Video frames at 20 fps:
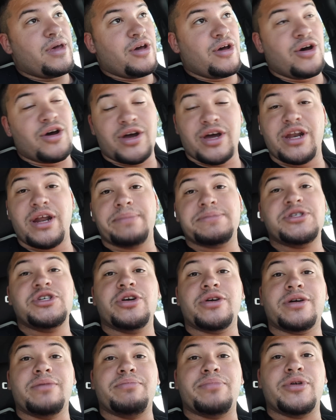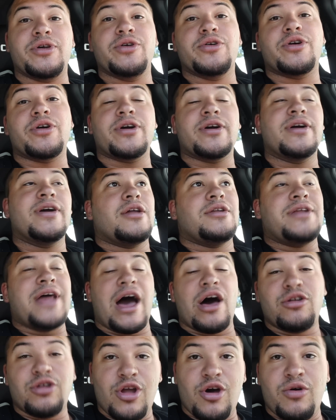hook it up to your computer,
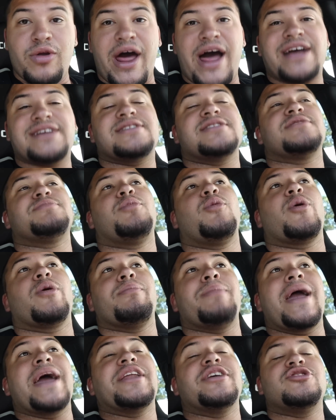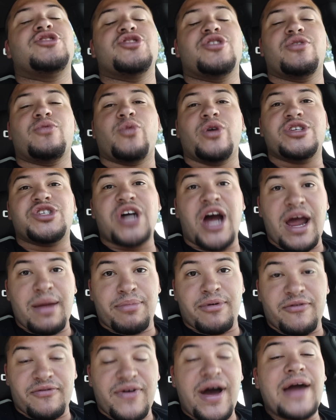download Accesport Manager, which I
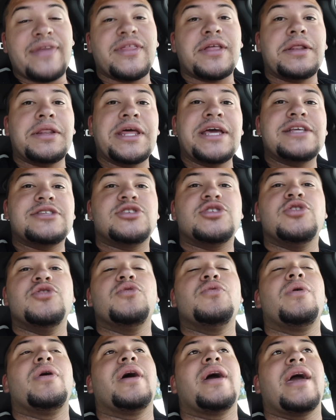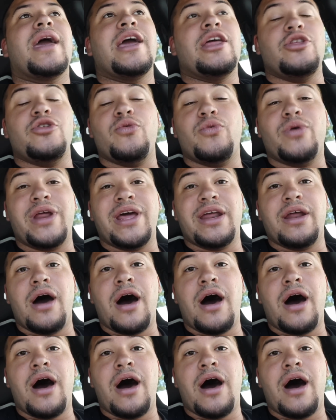provide the link to, and you would hit